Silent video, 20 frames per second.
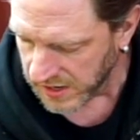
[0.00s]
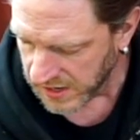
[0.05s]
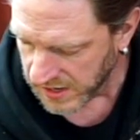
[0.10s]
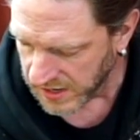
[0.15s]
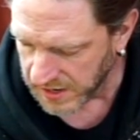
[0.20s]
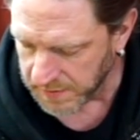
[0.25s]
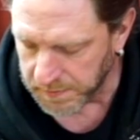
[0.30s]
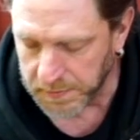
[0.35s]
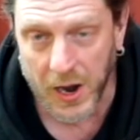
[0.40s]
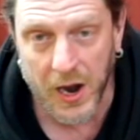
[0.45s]

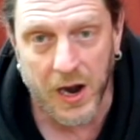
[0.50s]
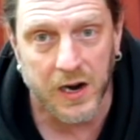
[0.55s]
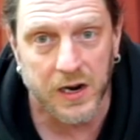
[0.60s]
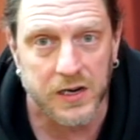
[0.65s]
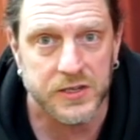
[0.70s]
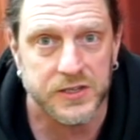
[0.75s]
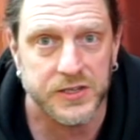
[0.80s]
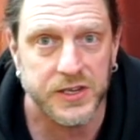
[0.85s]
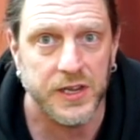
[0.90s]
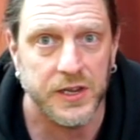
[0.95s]
a
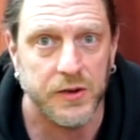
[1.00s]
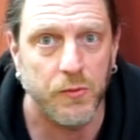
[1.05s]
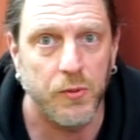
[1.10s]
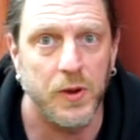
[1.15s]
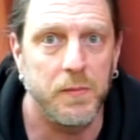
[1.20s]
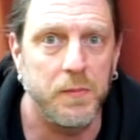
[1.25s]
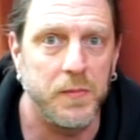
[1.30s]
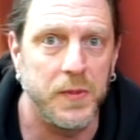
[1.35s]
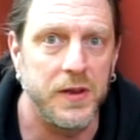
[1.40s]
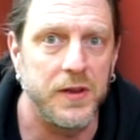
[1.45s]
PARS
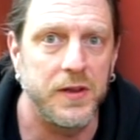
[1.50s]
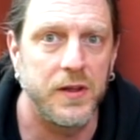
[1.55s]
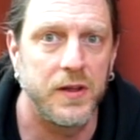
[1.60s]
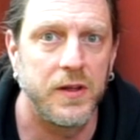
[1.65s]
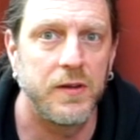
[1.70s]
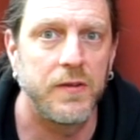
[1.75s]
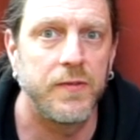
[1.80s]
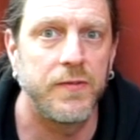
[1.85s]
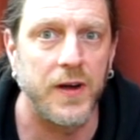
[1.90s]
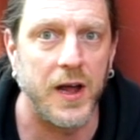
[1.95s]
Equipment
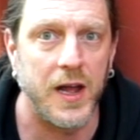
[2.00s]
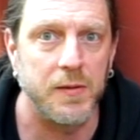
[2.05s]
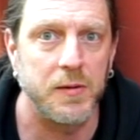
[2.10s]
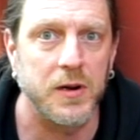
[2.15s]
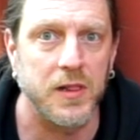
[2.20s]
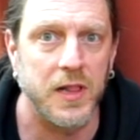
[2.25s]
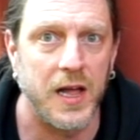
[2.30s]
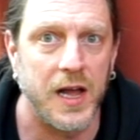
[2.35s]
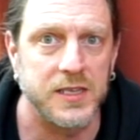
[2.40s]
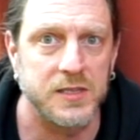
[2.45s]

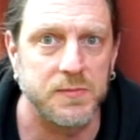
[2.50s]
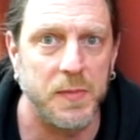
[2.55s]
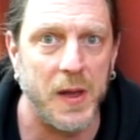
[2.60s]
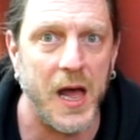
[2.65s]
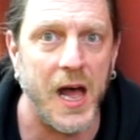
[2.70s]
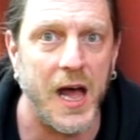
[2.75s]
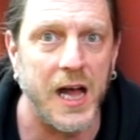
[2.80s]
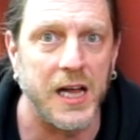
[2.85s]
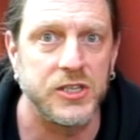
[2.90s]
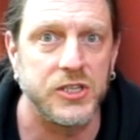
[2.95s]
fiberglass
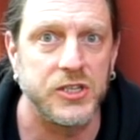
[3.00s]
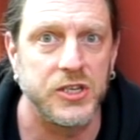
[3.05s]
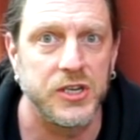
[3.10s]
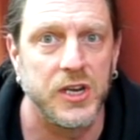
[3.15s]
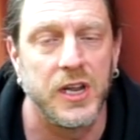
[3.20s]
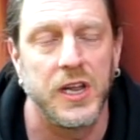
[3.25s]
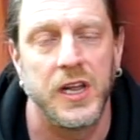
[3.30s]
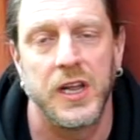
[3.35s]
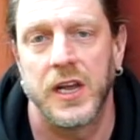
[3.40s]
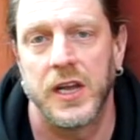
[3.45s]
patch,
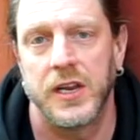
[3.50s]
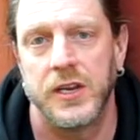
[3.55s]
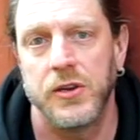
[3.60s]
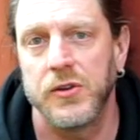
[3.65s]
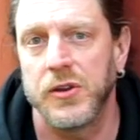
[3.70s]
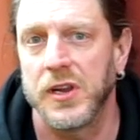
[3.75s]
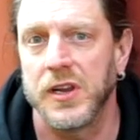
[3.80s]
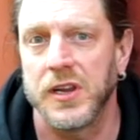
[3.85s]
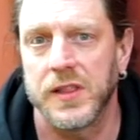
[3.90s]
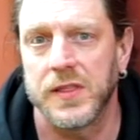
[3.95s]
and you
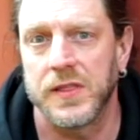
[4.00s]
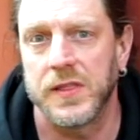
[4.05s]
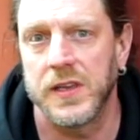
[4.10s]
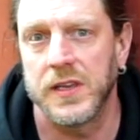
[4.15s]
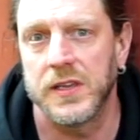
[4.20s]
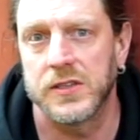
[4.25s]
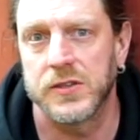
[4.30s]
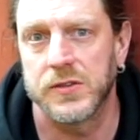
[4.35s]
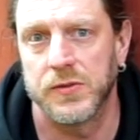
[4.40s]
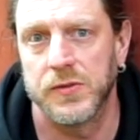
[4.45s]
can get
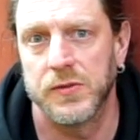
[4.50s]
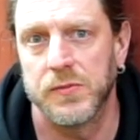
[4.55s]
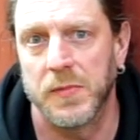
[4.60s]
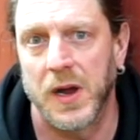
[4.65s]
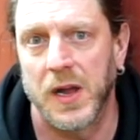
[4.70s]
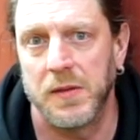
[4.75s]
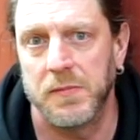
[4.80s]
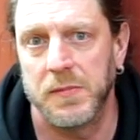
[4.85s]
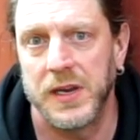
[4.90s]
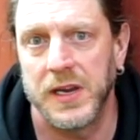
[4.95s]
these through
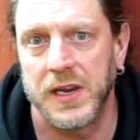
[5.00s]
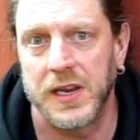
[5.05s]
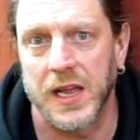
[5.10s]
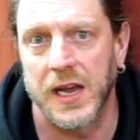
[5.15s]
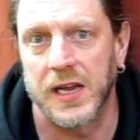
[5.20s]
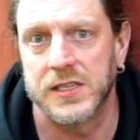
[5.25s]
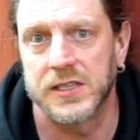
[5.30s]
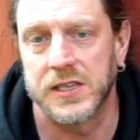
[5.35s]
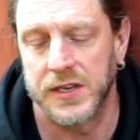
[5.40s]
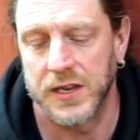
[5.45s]

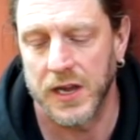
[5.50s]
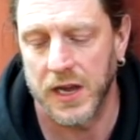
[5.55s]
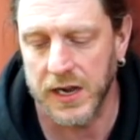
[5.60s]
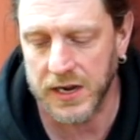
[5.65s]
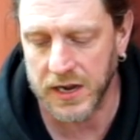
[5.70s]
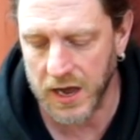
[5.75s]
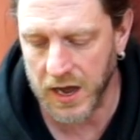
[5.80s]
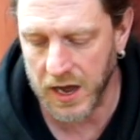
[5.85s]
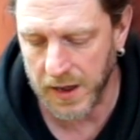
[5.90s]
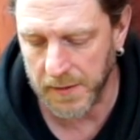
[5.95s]

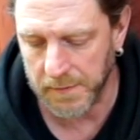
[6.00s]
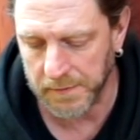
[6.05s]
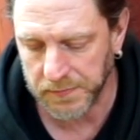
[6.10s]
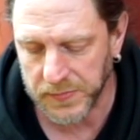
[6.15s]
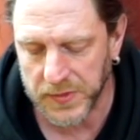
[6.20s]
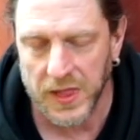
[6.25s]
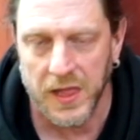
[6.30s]
myminicasa.com.